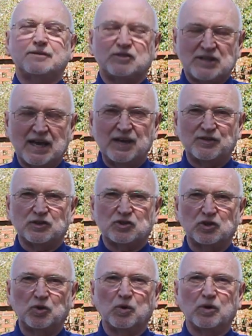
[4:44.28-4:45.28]
take the
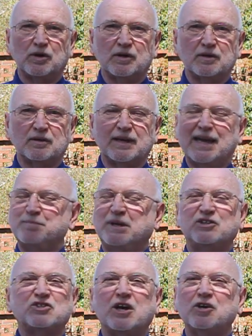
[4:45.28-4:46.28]
tour, and be
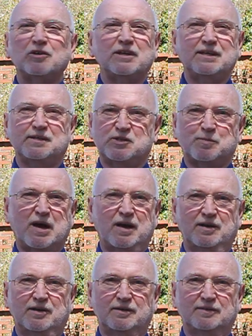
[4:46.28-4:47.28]
totally
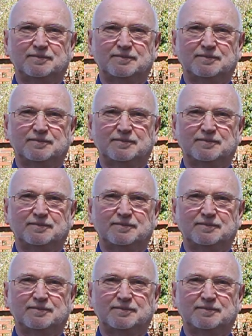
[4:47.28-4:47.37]
inspired.